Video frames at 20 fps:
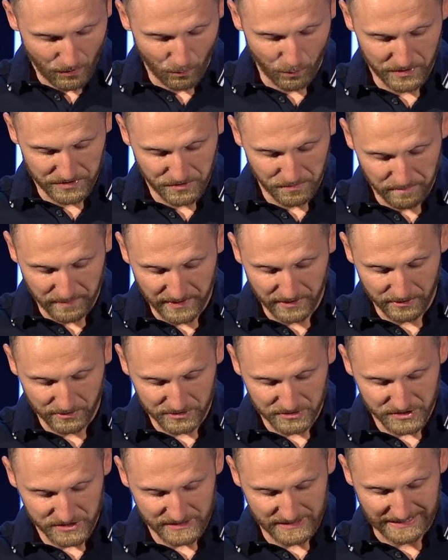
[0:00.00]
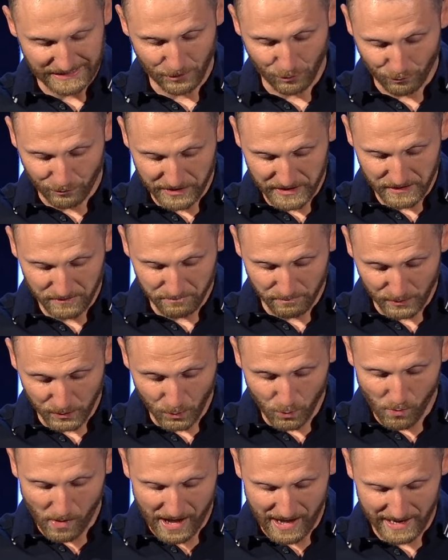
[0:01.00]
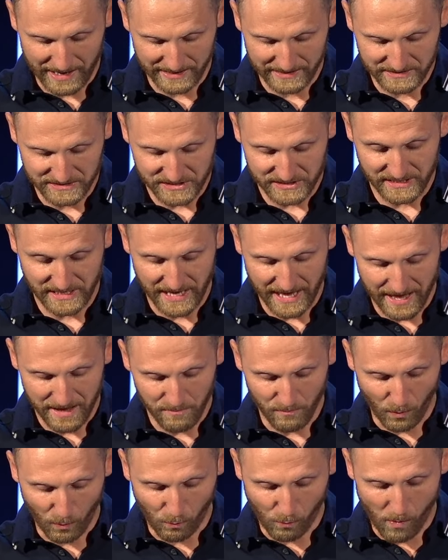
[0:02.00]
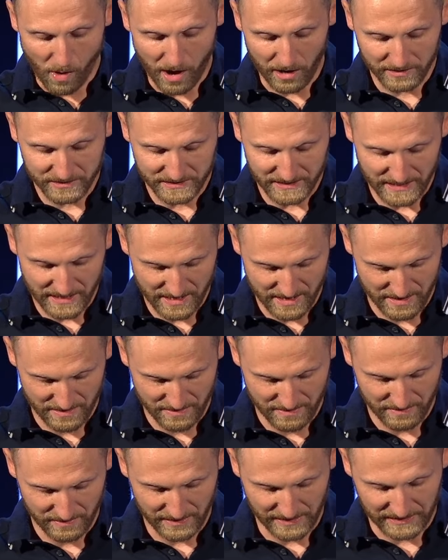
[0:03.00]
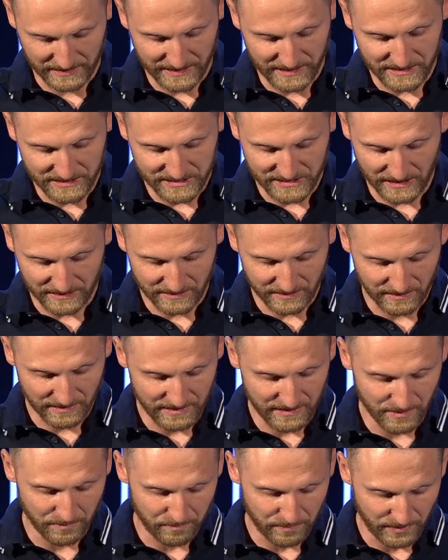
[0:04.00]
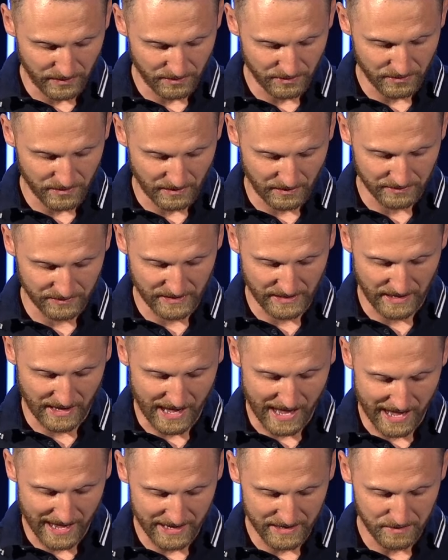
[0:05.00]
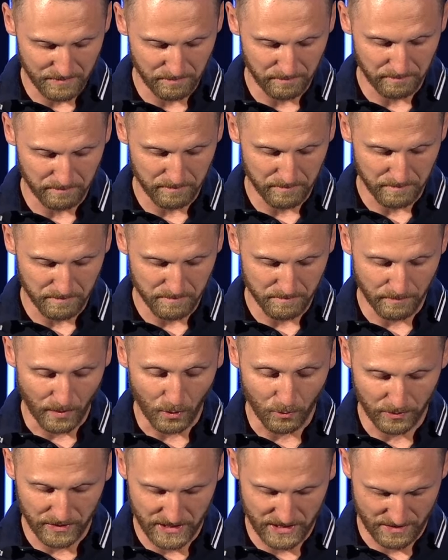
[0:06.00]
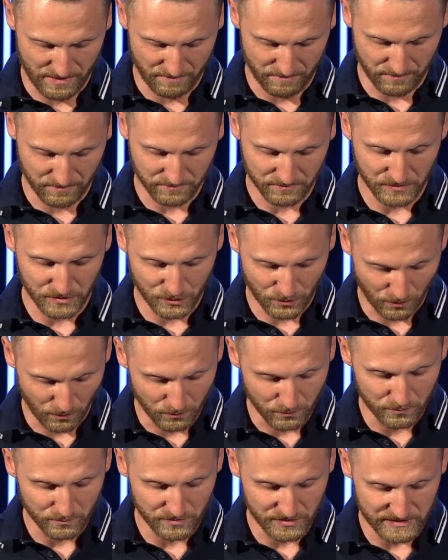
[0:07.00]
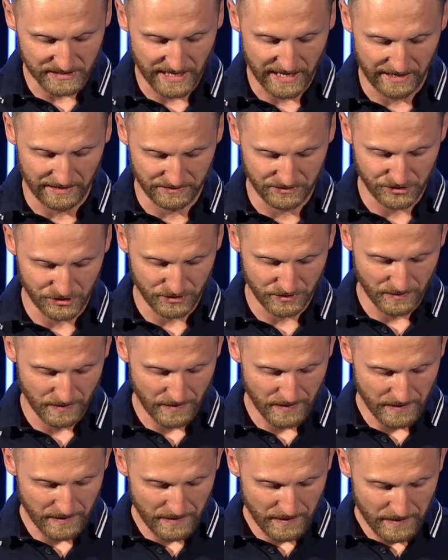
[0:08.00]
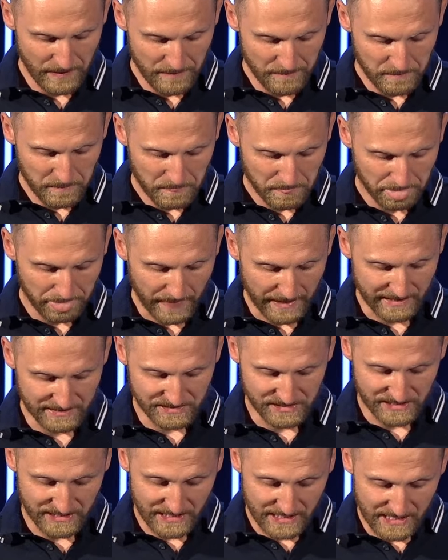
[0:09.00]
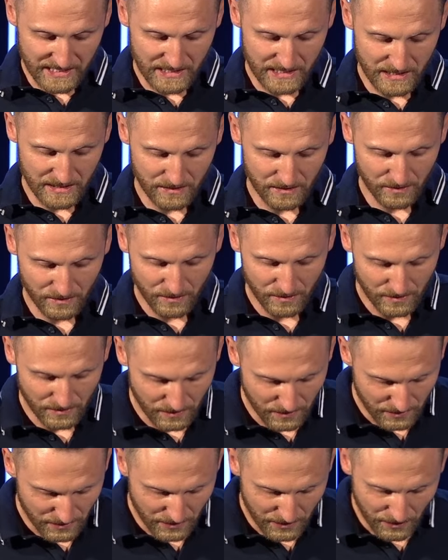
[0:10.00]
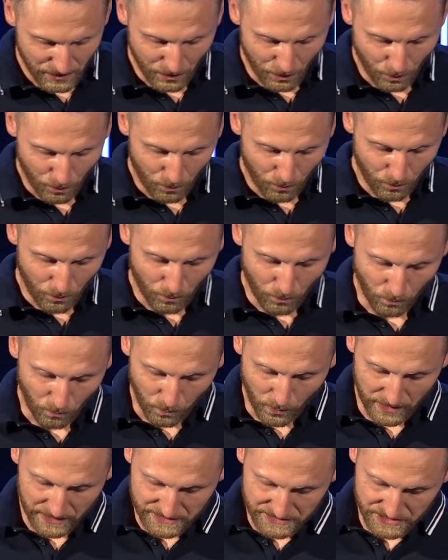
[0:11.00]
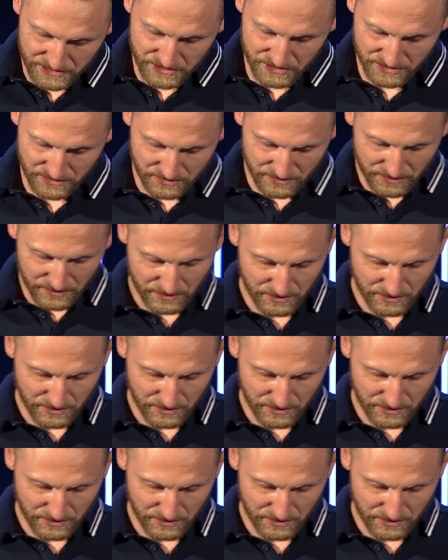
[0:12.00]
with pierced green blue eyes came, walked in, and he suddenly appeared on the high podium, so stage, as he was